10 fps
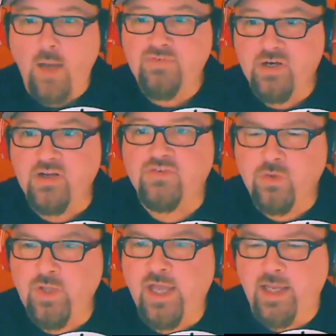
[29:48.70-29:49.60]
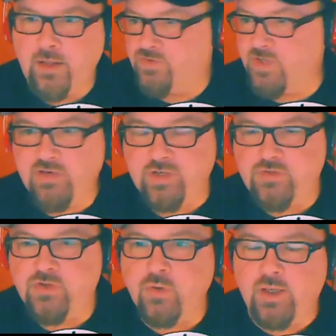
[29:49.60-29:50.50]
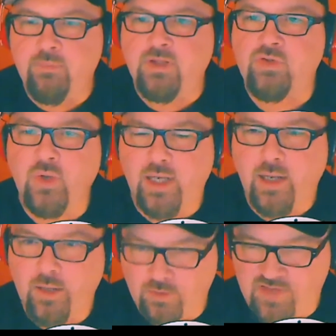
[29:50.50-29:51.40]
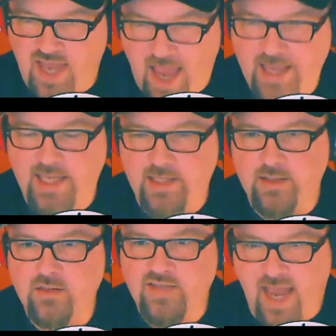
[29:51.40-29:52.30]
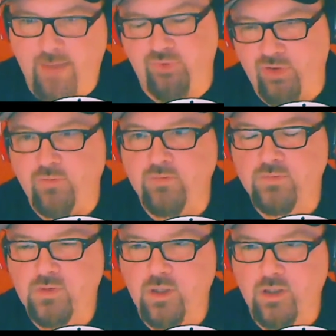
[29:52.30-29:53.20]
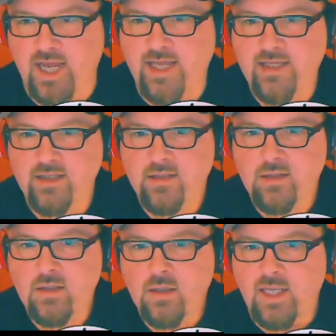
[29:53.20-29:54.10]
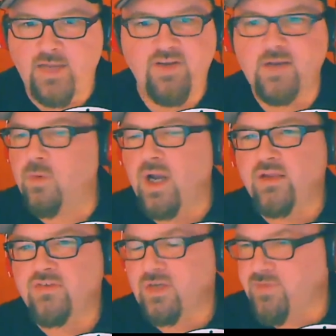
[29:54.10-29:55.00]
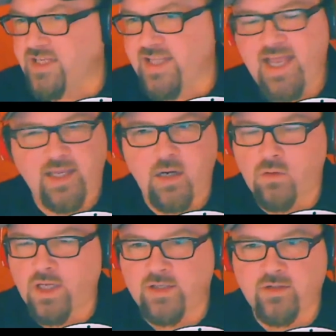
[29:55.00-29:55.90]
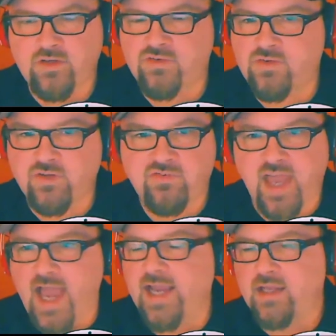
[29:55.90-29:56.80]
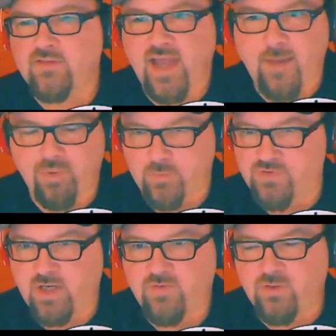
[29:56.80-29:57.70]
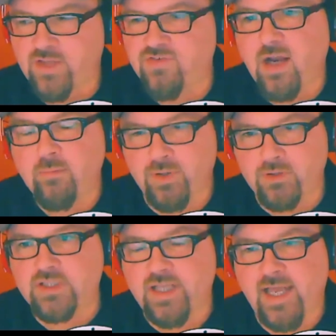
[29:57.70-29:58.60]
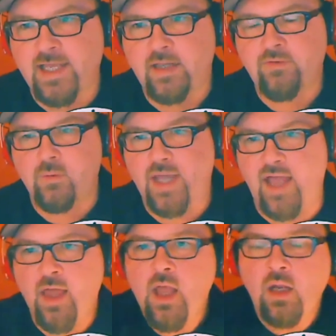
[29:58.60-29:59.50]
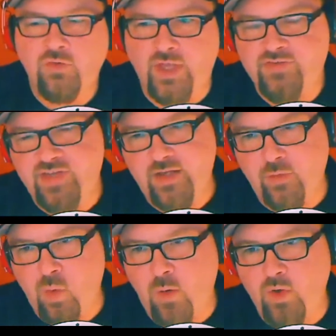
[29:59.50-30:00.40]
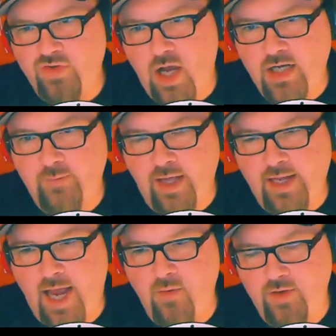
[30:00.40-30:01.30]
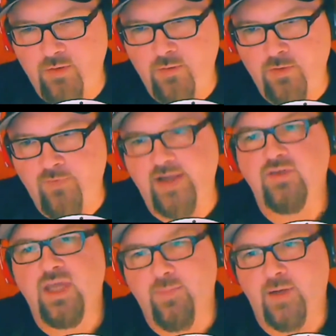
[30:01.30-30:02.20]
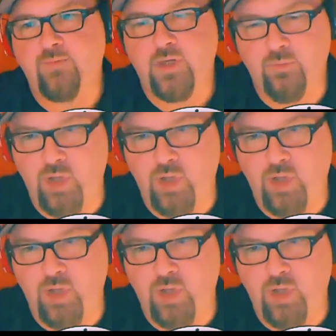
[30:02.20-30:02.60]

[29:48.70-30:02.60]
I'm serious. Do that. Seriously, do it, but do it. Tag it Tap Room. Okay. Even if you want to do stuff like that, you know, look, just tag it in Tap Room stuff. So let's start building that. So we had, because like, see what we're talking about, like how, you know, in fact, you keep on, you know,